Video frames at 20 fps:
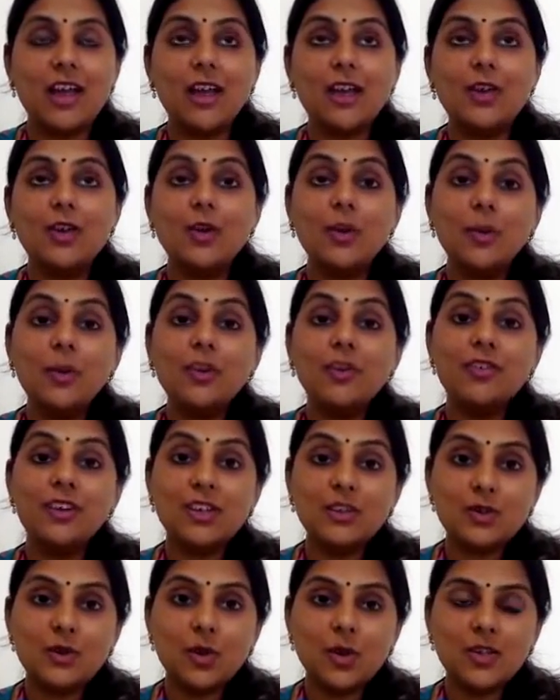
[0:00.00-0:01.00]
human
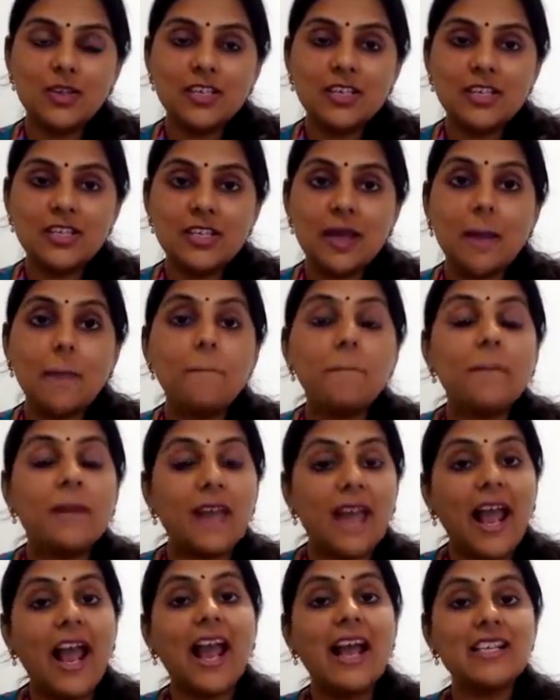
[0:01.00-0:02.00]
resources.
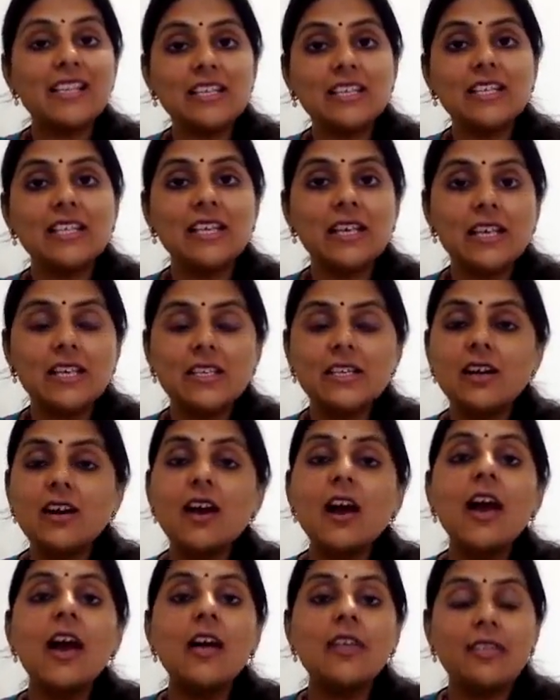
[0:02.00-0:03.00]
But as a
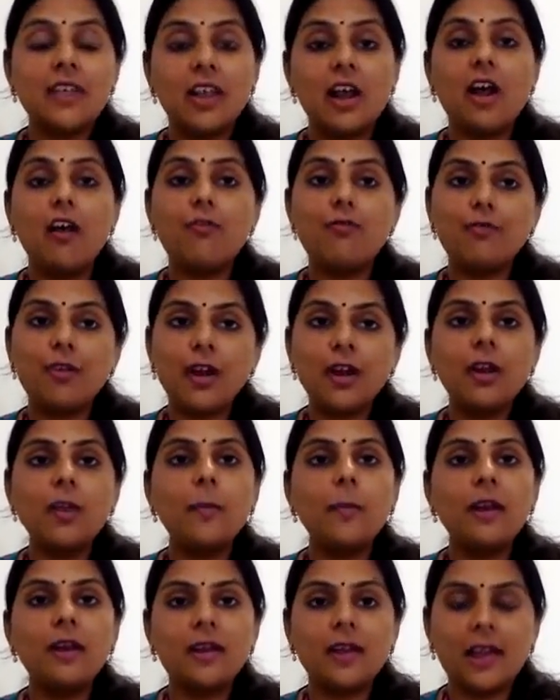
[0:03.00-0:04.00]
leader, there are
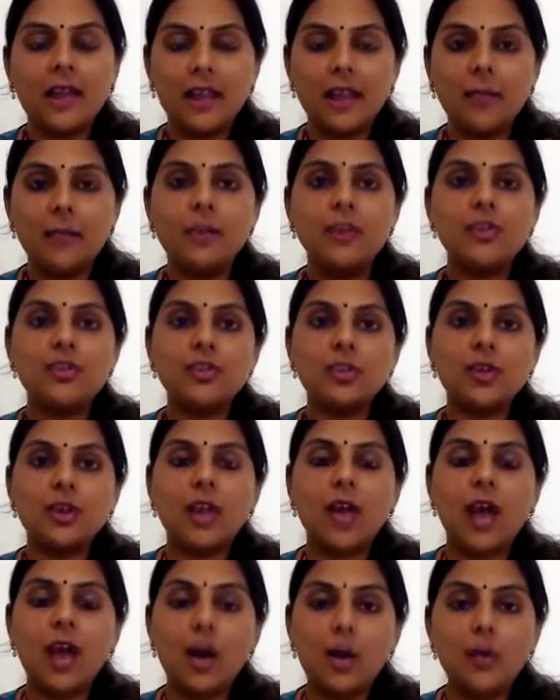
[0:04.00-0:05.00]
fundamental elements
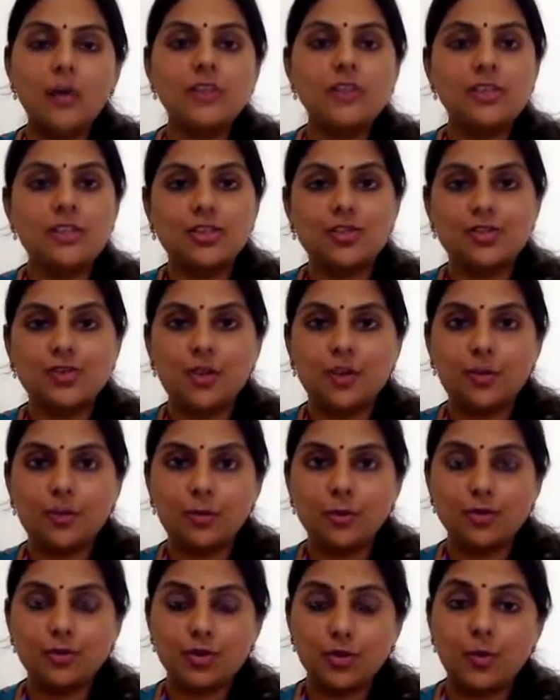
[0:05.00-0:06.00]
on how is it that you
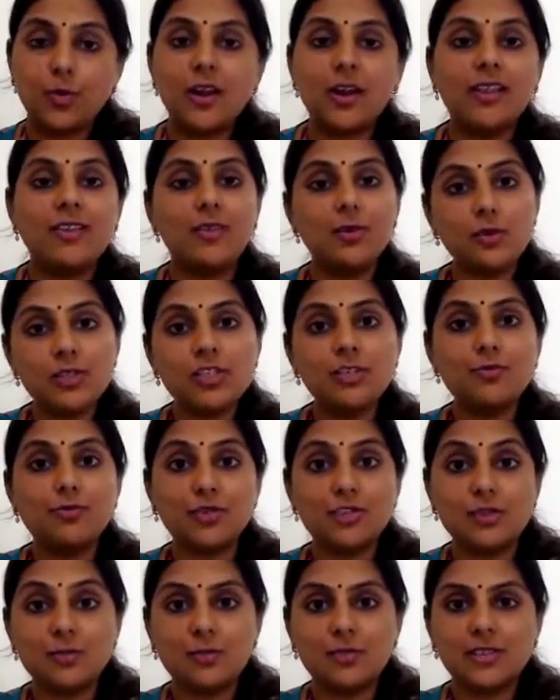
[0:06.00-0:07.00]
approach your work, and those are the
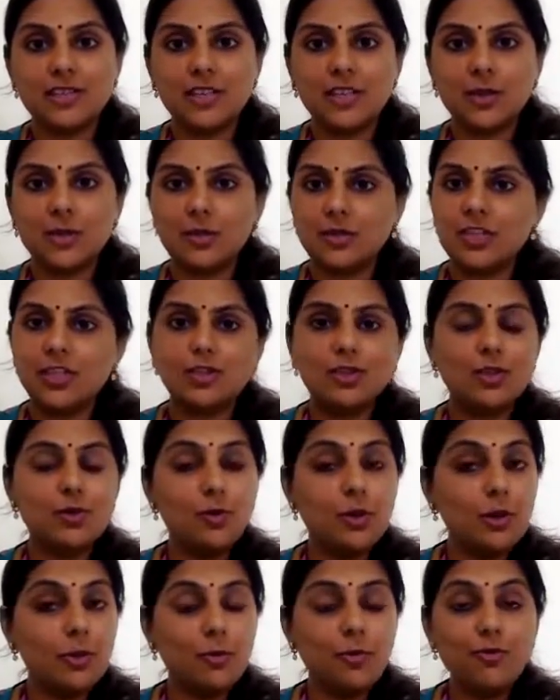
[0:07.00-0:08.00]
principles I use there. So
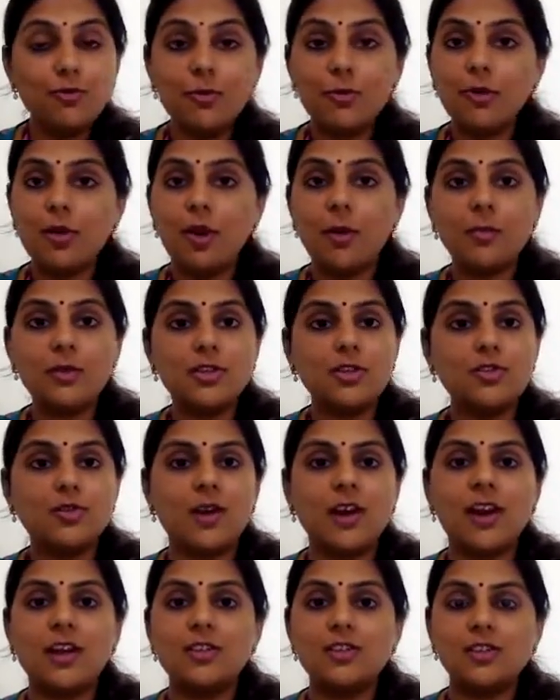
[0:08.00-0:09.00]
you want to move from commerce
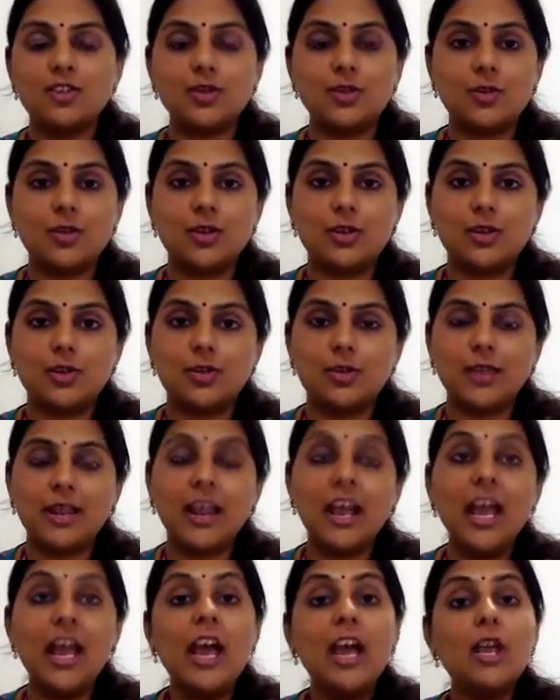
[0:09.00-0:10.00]
to arts, you can do
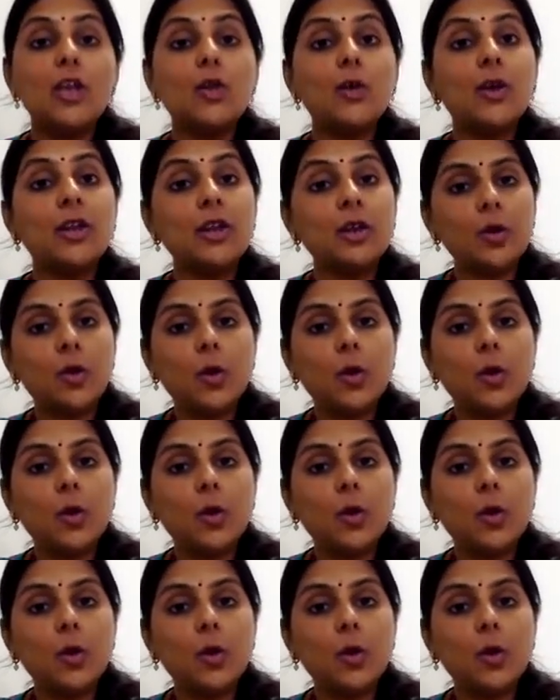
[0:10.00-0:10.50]
that. You can